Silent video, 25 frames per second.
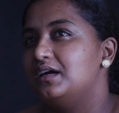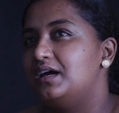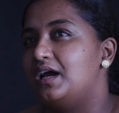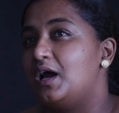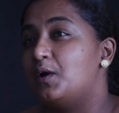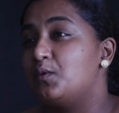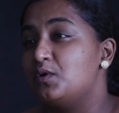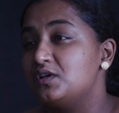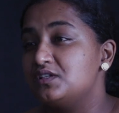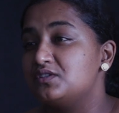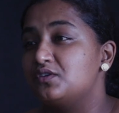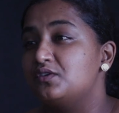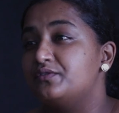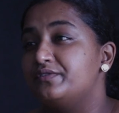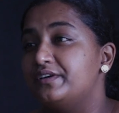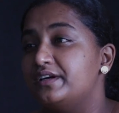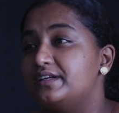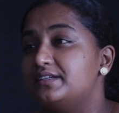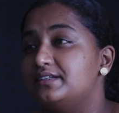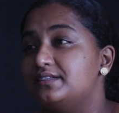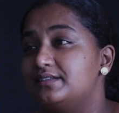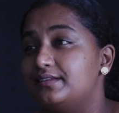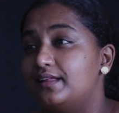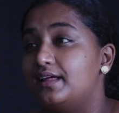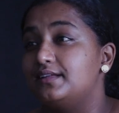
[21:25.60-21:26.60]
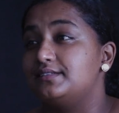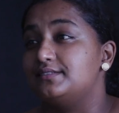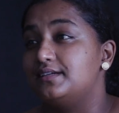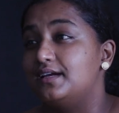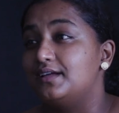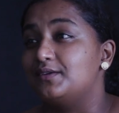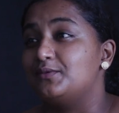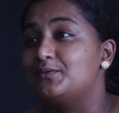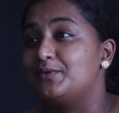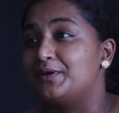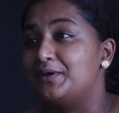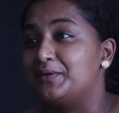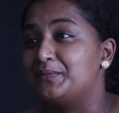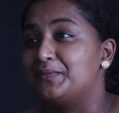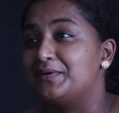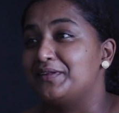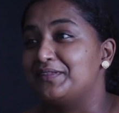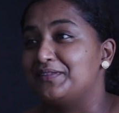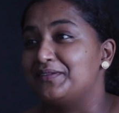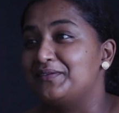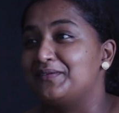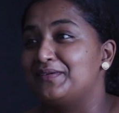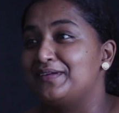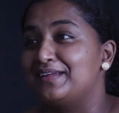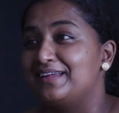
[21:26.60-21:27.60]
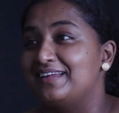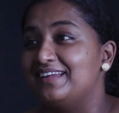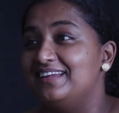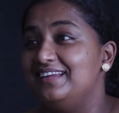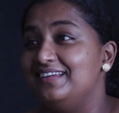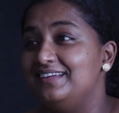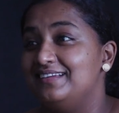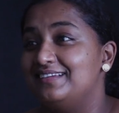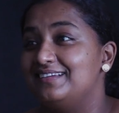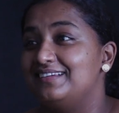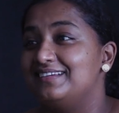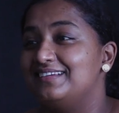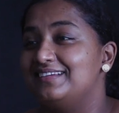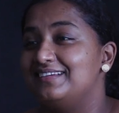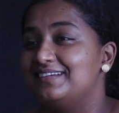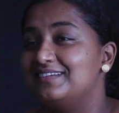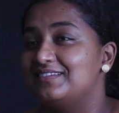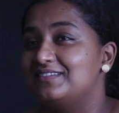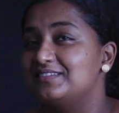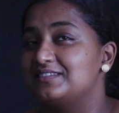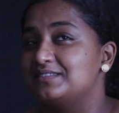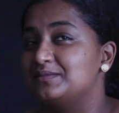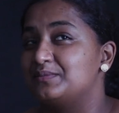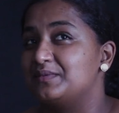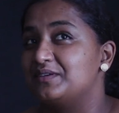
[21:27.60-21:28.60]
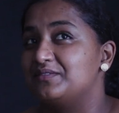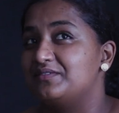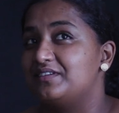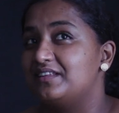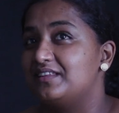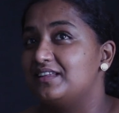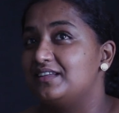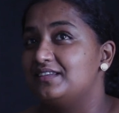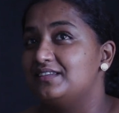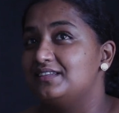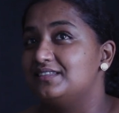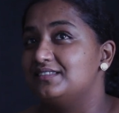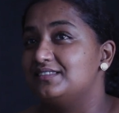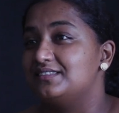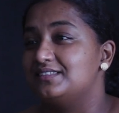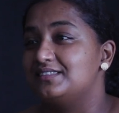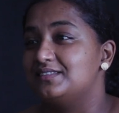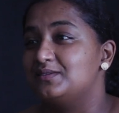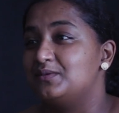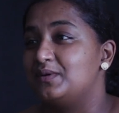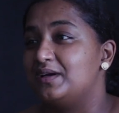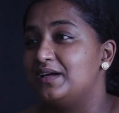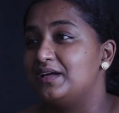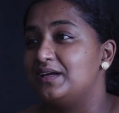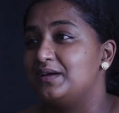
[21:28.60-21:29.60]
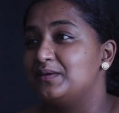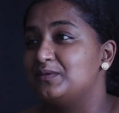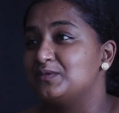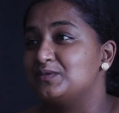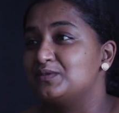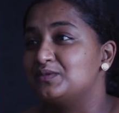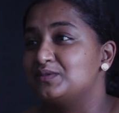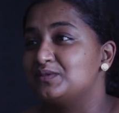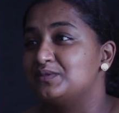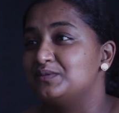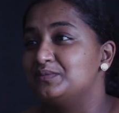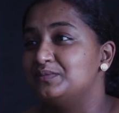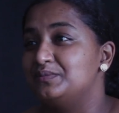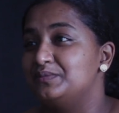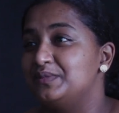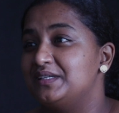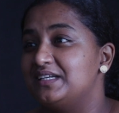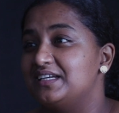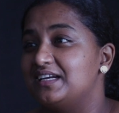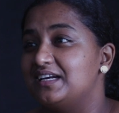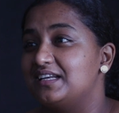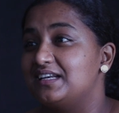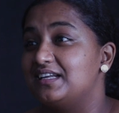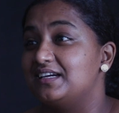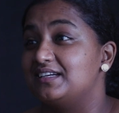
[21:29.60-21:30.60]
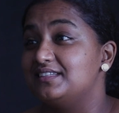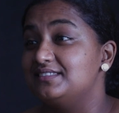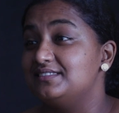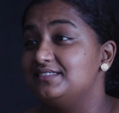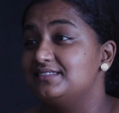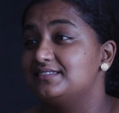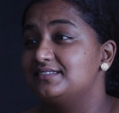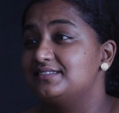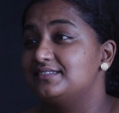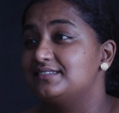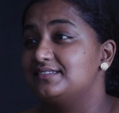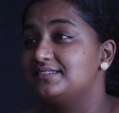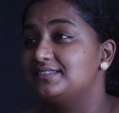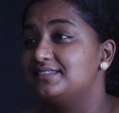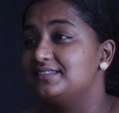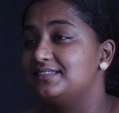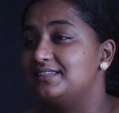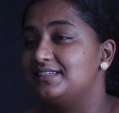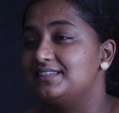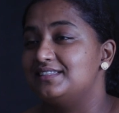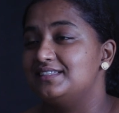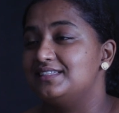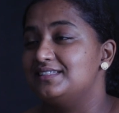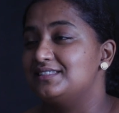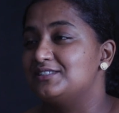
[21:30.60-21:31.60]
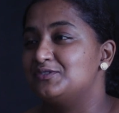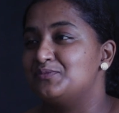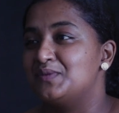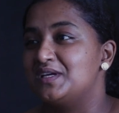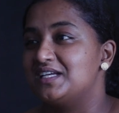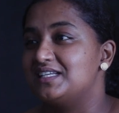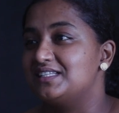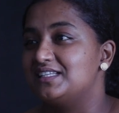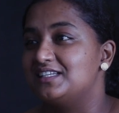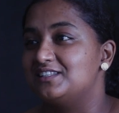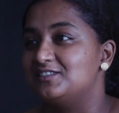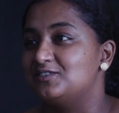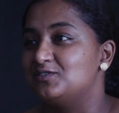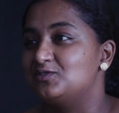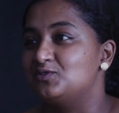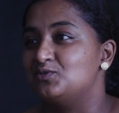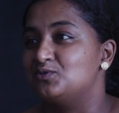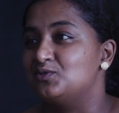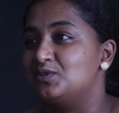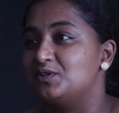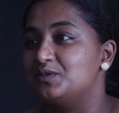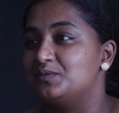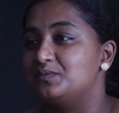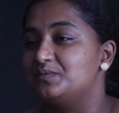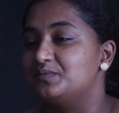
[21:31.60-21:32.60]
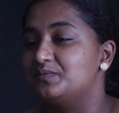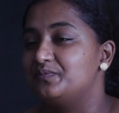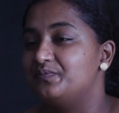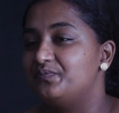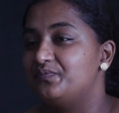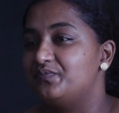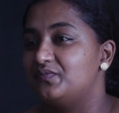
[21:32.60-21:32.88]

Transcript: I was offered that hardware, by the way, because my father didn't see why I was being an ass. It didn't make sense to him.